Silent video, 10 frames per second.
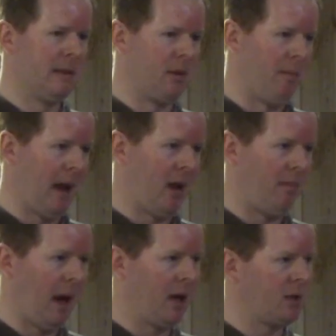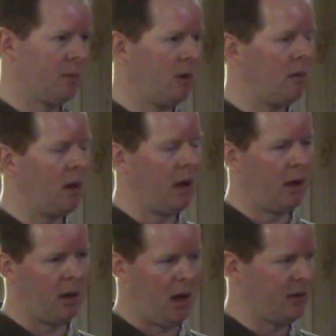demand management
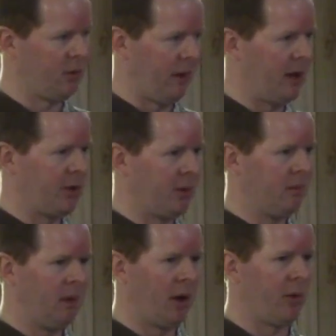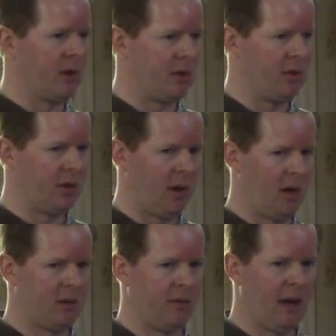and conservation, increased use of
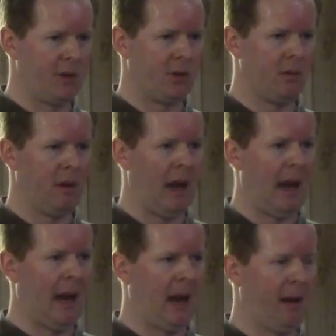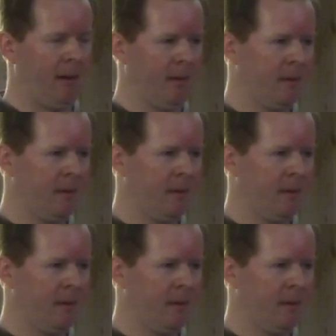conservation, and